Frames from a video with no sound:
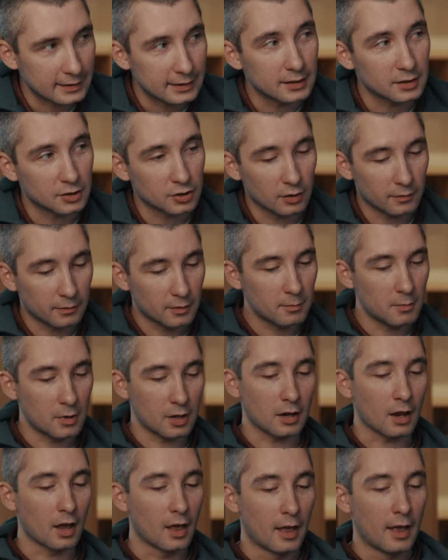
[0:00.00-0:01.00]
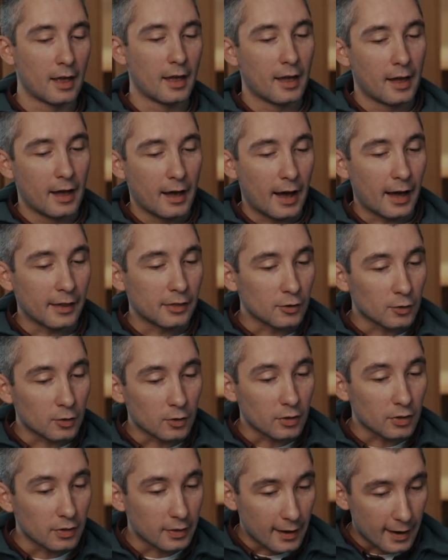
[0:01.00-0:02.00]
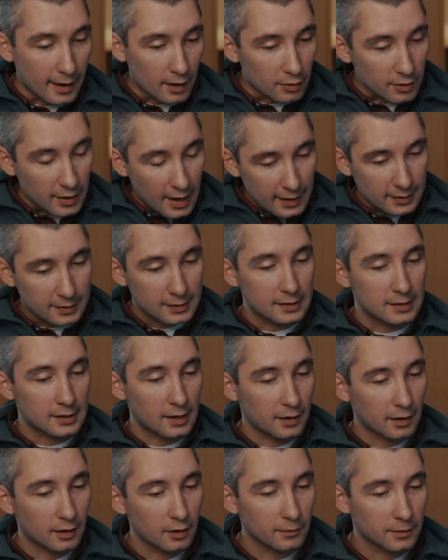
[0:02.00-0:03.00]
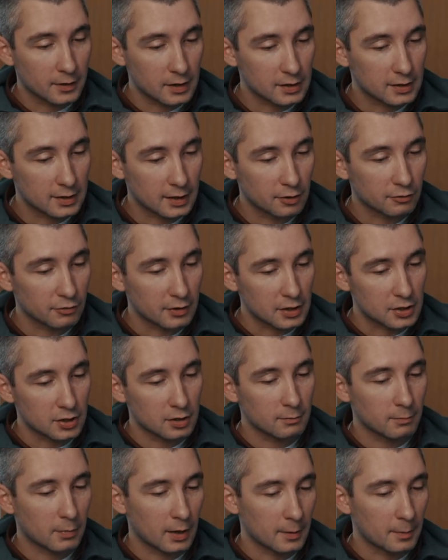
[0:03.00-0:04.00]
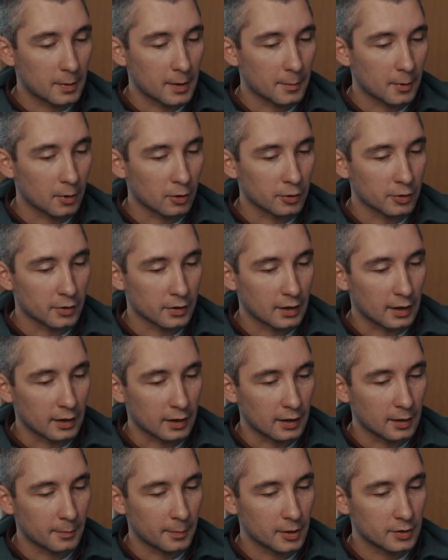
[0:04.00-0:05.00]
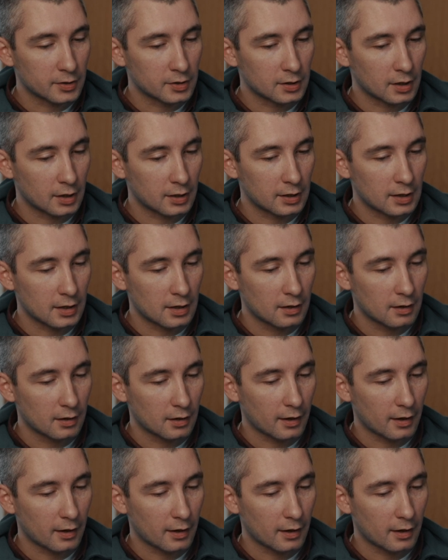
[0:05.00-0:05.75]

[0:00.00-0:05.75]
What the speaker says: each of them, and they're necessary of consideration by people who are thinking about studying.